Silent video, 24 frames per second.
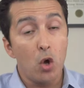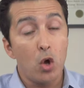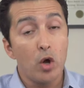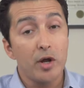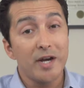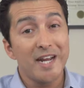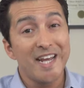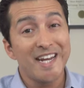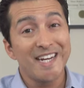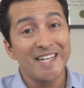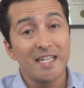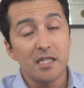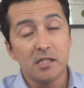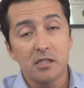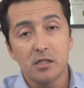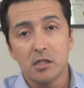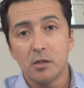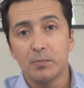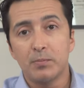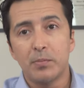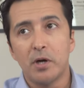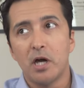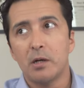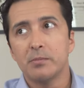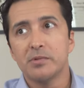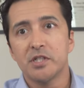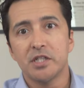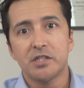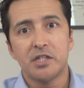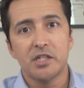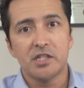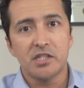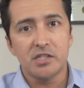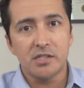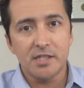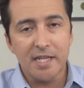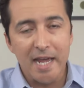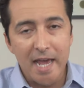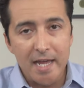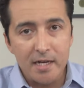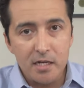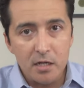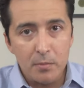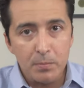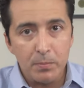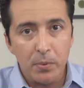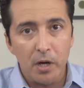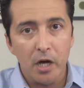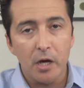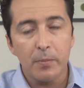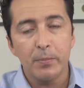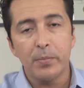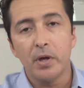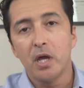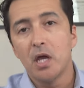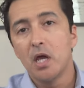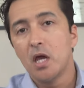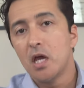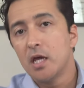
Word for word: on an insulin pump such as Tandem pump,